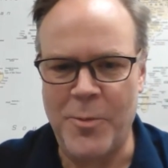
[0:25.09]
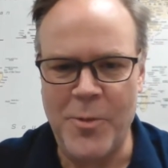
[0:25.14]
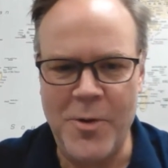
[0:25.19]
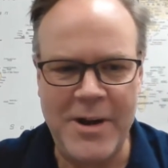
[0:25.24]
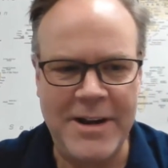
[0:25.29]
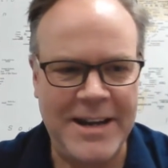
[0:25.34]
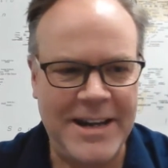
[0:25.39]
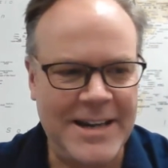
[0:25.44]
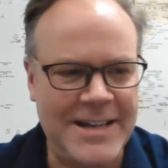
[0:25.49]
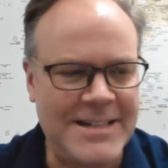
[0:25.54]

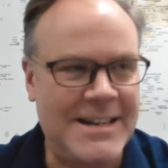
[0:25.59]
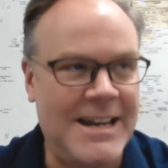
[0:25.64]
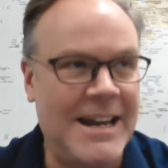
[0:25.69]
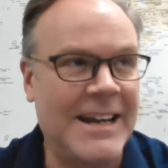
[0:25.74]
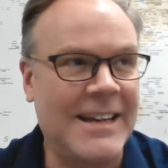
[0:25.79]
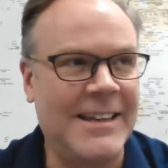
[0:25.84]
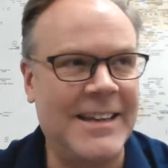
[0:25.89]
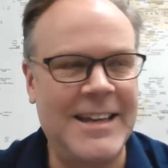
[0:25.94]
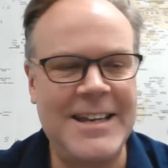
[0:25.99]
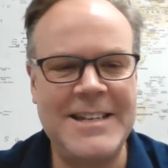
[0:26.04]
What
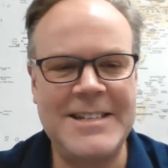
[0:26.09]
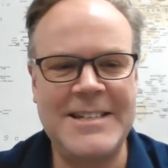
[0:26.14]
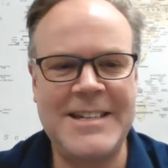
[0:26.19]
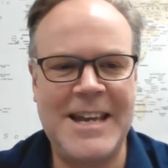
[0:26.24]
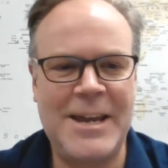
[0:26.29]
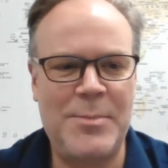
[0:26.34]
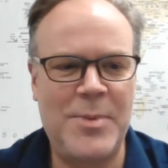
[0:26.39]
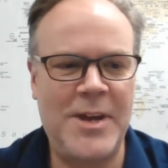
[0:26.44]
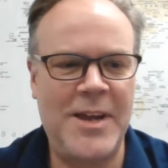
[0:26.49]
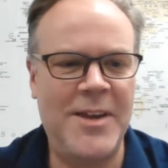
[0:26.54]
exactly is
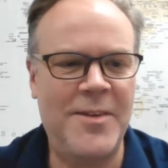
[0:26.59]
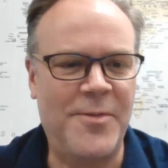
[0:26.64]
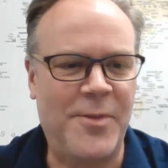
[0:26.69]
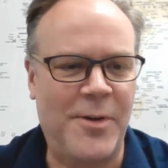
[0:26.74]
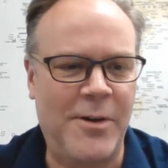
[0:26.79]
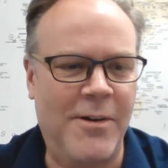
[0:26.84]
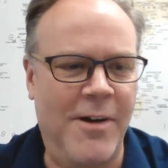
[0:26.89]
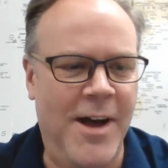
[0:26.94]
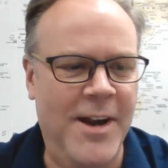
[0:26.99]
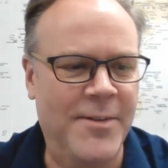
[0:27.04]
AP?
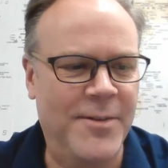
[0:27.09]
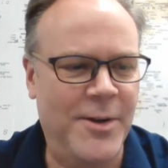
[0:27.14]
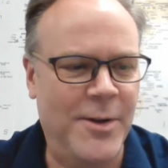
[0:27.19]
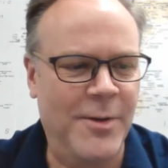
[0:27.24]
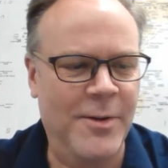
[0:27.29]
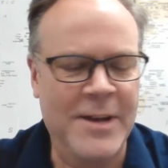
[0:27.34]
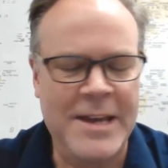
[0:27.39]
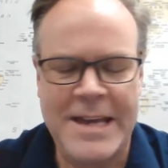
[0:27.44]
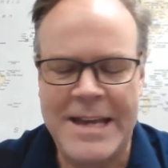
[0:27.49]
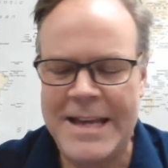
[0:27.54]
For a lot of
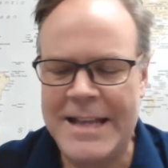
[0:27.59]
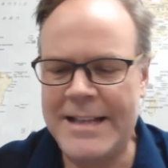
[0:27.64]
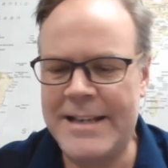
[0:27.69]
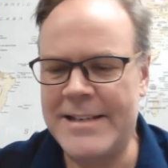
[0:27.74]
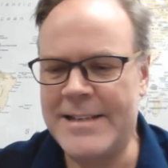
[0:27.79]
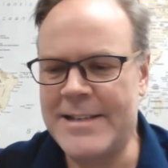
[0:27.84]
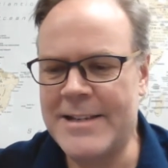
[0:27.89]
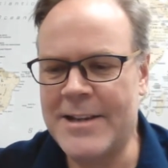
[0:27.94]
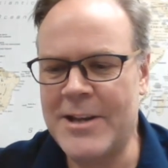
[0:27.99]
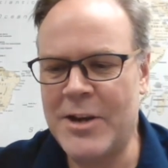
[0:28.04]
you,
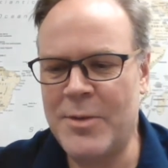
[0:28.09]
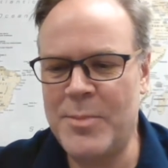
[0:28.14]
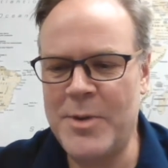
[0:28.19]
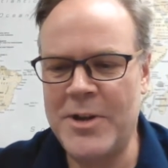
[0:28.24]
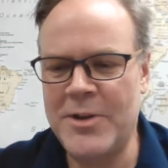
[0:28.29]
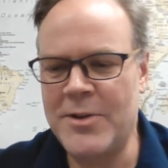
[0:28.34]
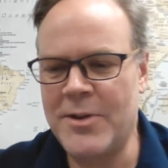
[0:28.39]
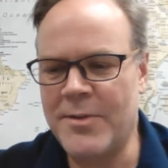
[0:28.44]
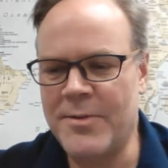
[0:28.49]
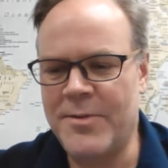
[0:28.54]
this is going to be
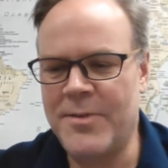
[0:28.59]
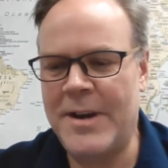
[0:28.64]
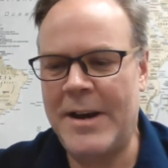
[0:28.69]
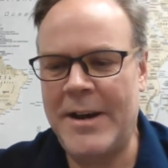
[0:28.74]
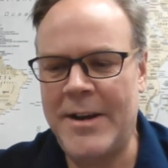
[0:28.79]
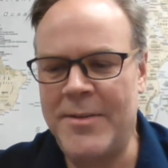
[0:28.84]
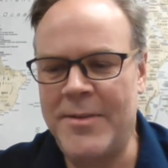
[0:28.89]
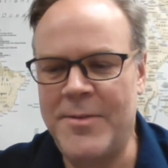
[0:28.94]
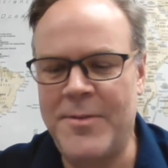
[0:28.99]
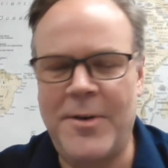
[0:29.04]
your
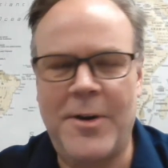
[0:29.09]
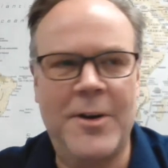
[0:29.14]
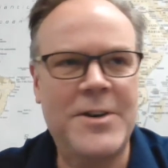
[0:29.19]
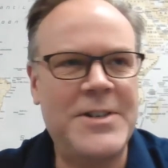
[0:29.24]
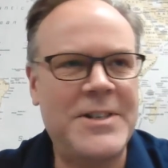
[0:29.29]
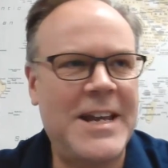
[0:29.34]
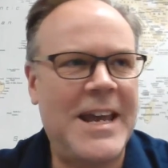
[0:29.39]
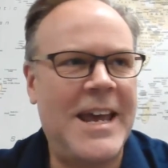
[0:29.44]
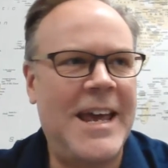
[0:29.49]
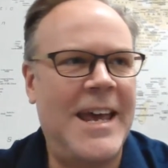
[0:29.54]
very
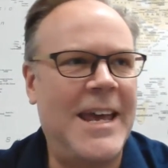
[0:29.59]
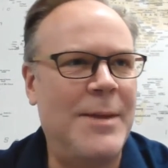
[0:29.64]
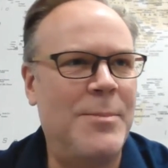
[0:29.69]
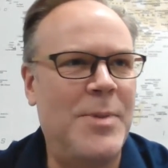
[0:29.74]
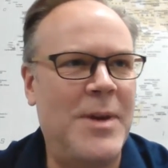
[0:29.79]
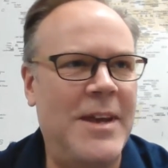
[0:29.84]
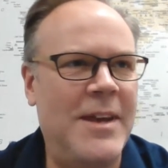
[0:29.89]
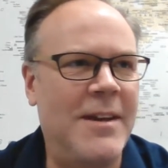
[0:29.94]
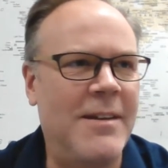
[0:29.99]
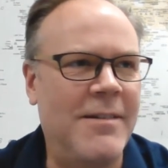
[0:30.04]
first
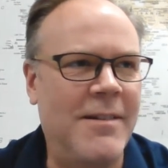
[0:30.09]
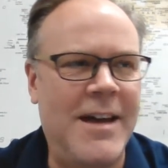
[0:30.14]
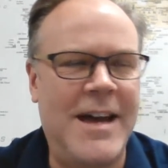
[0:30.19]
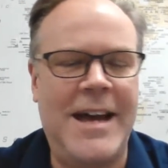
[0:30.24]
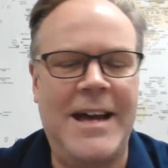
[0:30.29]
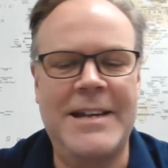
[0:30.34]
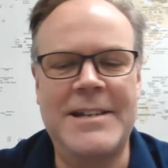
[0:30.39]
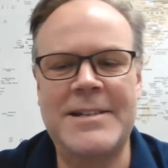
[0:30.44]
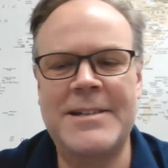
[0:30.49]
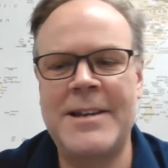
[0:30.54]
AP
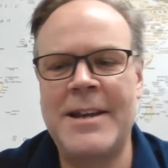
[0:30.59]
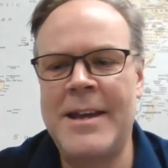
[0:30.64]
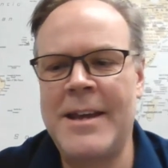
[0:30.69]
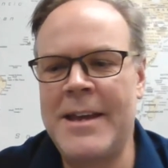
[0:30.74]
class.